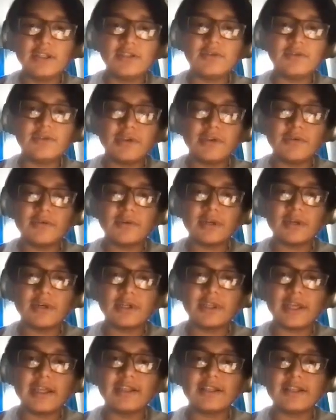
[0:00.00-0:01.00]
doing work
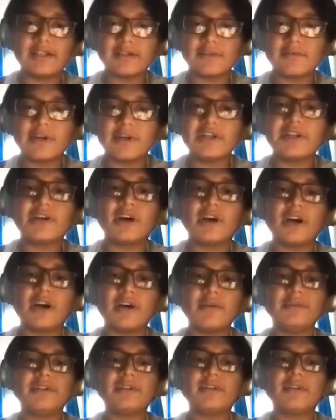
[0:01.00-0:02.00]
that is quite
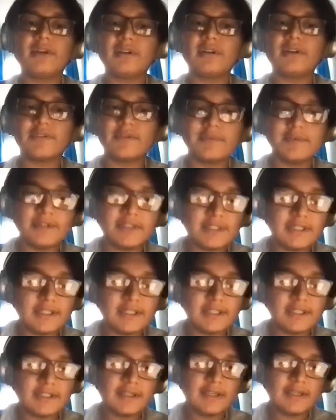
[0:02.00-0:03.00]
common in a lot of
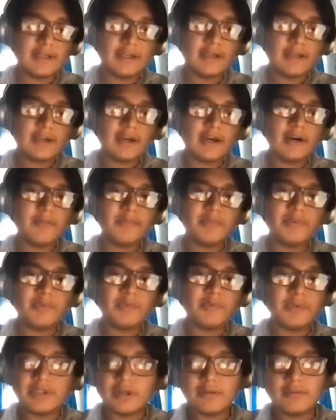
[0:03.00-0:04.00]
communities, but
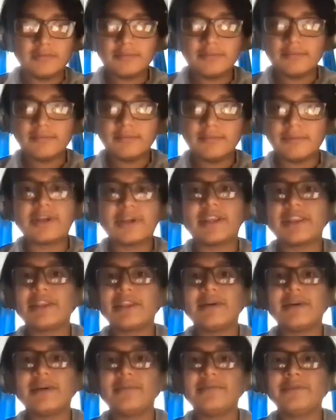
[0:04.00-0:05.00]
we don't look at
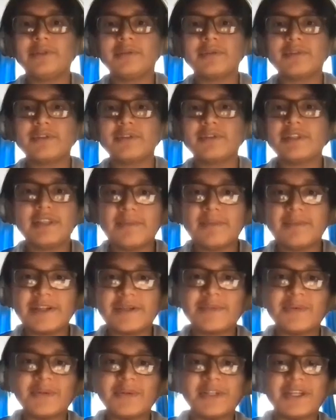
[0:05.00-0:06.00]
them, we don't see them as
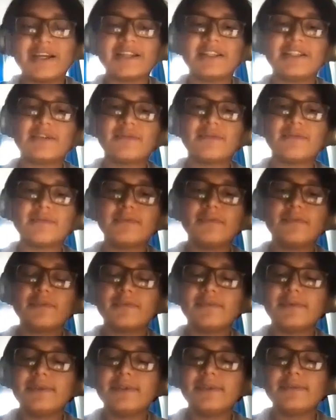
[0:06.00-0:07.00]
protagonist roles,
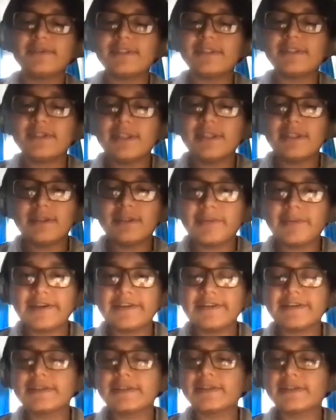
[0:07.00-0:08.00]
we don't see them
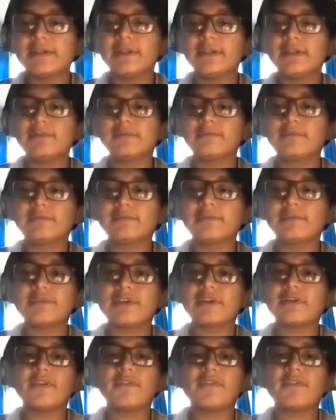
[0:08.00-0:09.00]
as roles
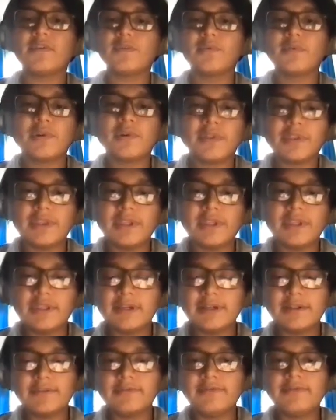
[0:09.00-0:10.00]
that are even worthy
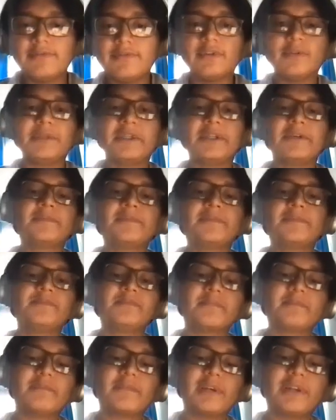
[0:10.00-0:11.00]
of filming.
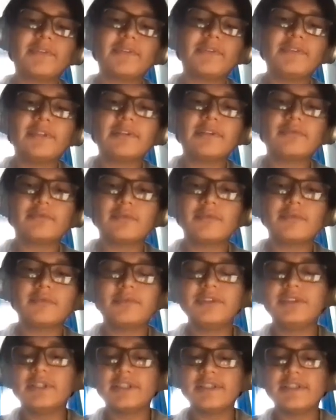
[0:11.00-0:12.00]
But I feel like Roma
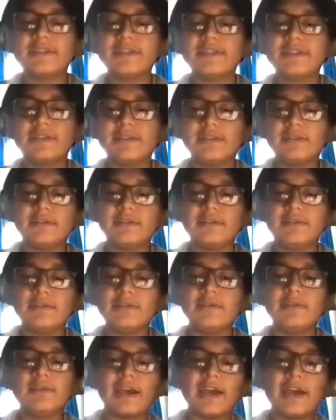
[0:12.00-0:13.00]
does
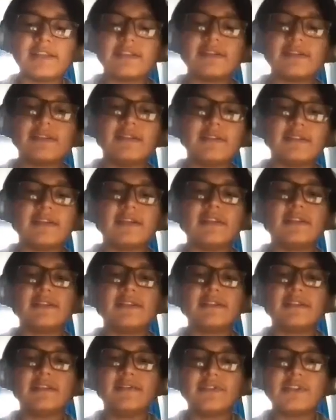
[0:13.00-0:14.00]
do that in a
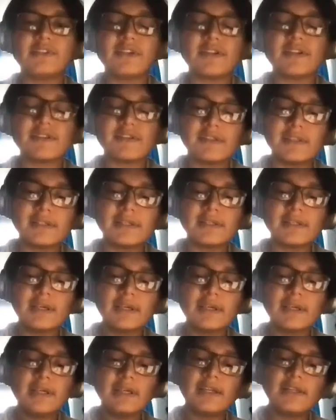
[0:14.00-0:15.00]
sense, give it justice.
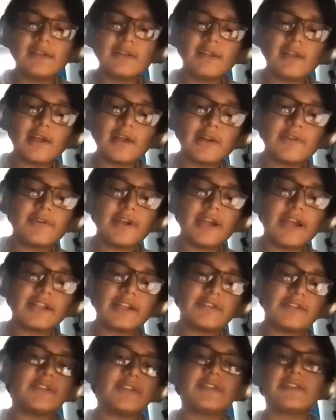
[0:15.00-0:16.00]
And a lot of their
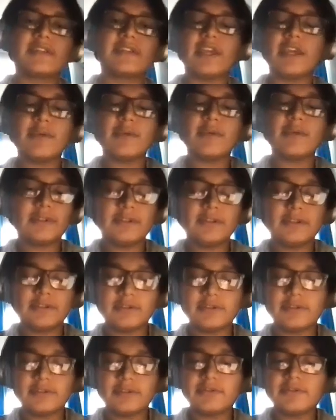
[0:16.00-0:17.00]
actresses came
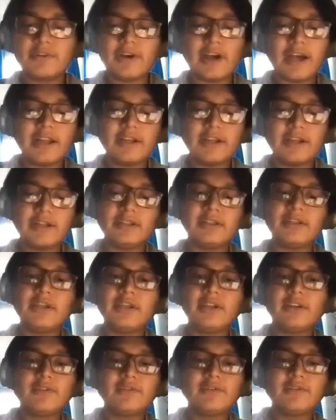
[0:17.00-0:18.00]
under fire
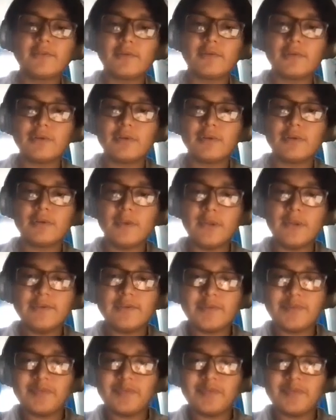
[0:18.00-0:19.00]
for
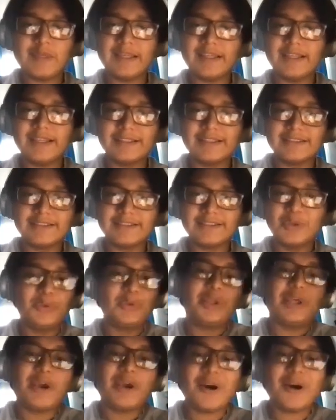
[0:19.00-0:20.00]
even being who
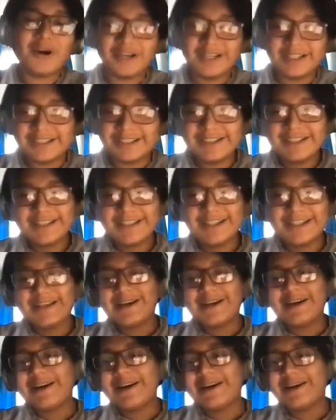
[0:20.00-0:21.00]
they are.
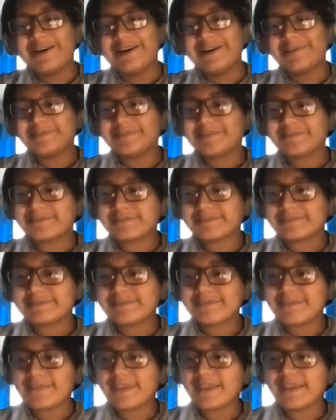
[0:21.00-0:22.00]
Um,
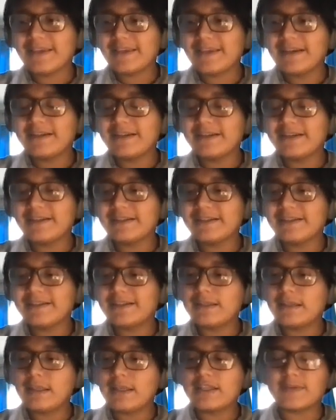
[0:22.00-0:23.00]
uh,
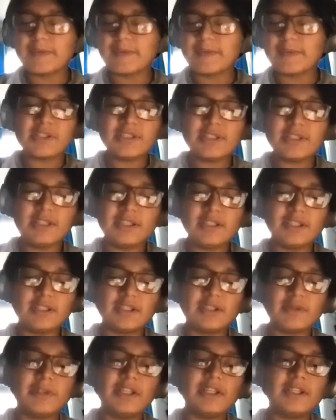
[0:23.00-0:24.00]
Especially in
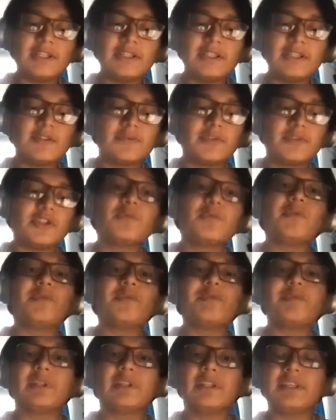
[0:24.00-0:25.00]
communities where you would
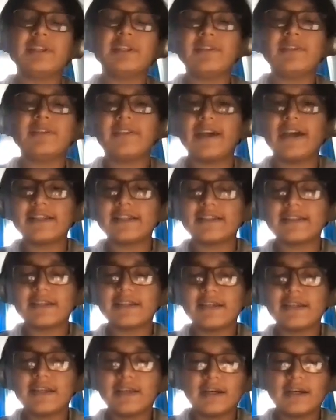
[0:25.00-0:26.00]
believe that
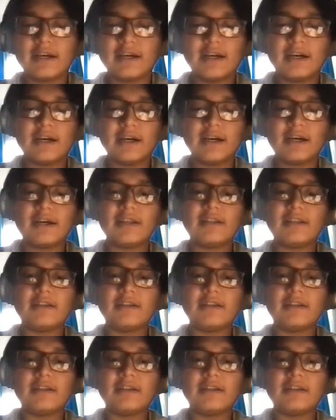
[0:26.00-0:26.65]
uh,